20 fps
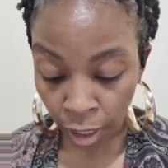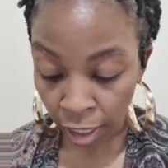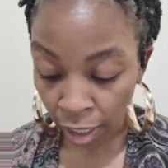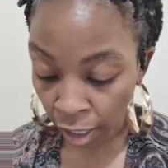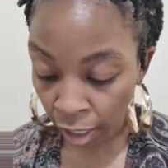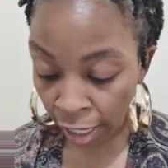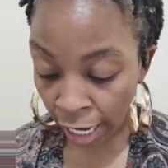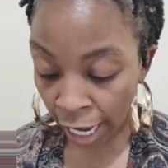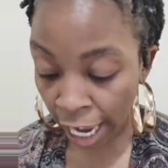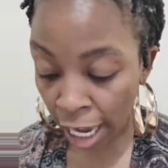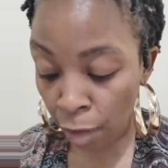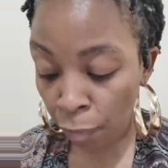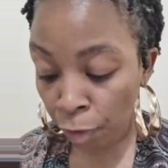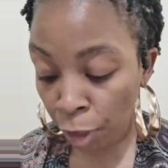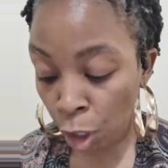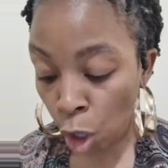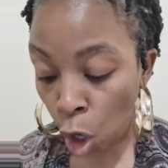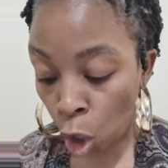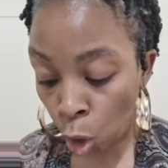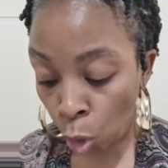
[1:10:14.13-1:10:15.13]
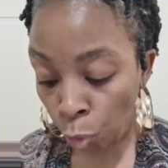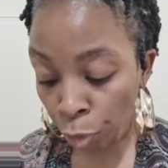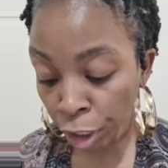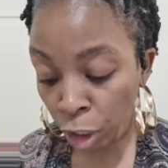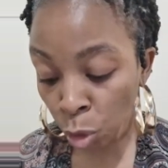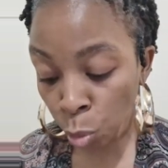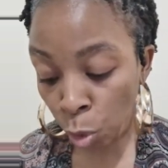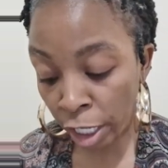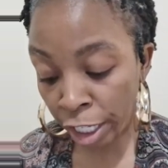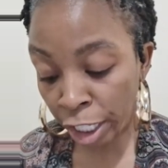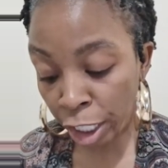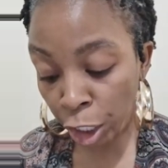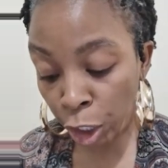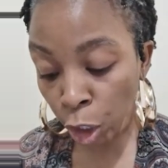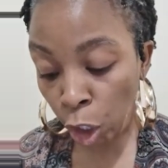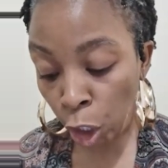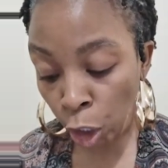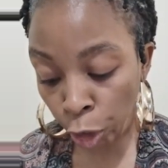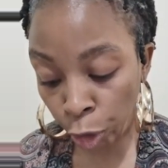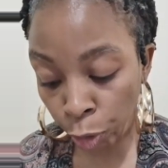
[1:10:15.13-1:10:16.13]
in heaven, only what he
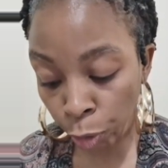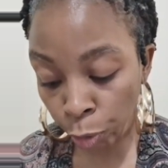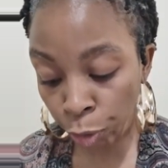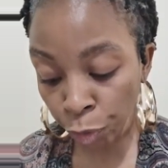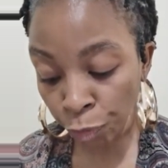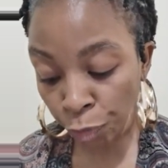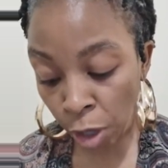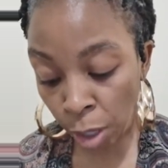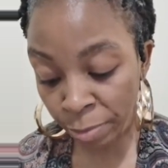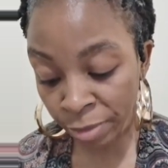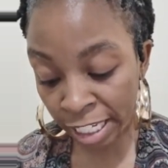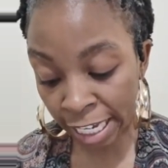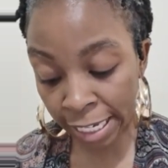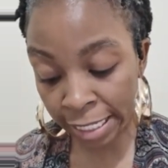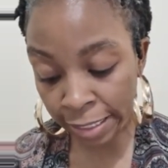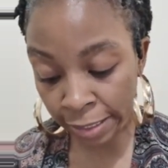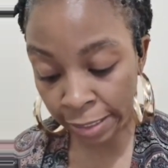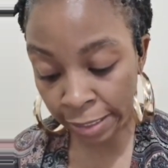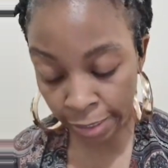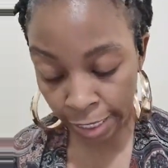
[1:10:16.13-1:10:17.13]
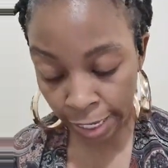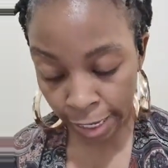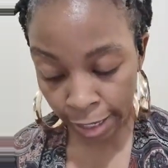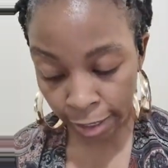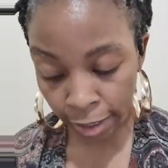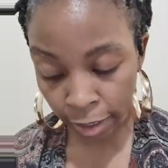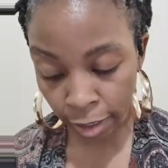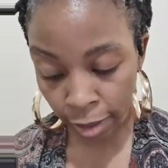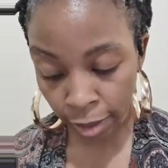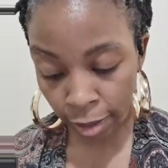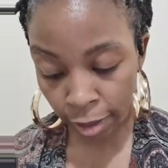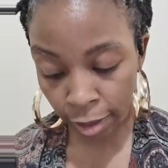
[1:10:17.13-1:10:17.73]
earned from day to day.